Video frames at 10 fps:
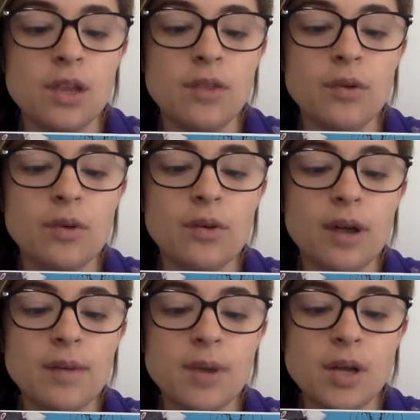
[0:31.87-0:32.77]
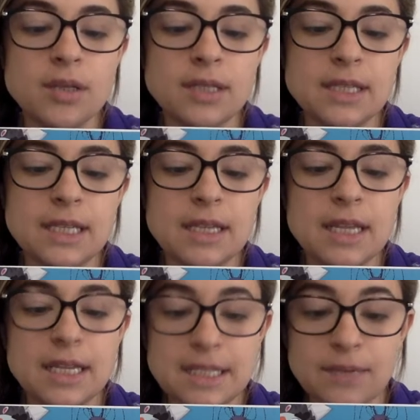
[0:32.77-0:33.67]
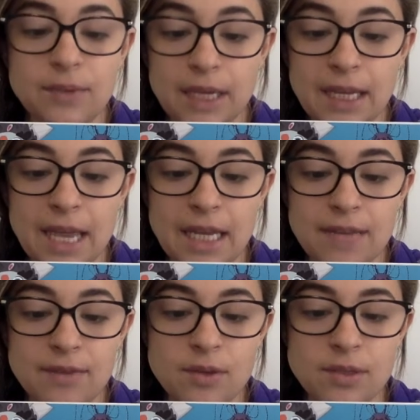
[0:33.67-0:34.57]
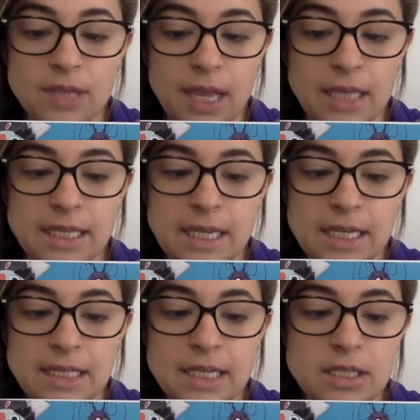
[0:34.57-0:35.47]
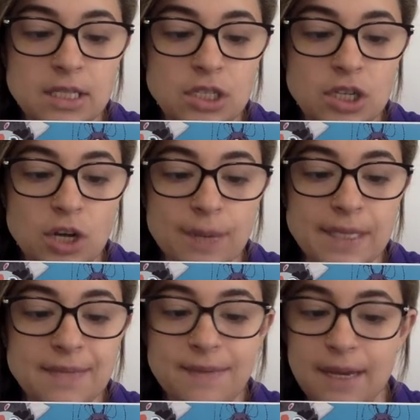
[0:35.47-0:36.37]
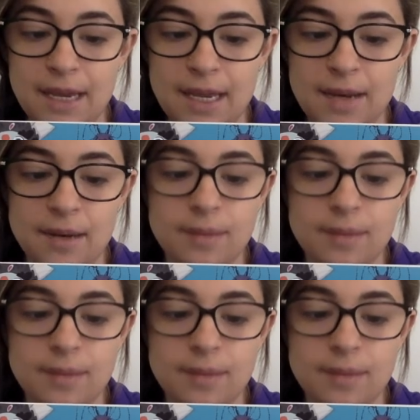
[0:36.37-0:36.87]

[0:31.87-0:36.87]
Through Grunbolt isn't really any of those things. He's determined to fit in.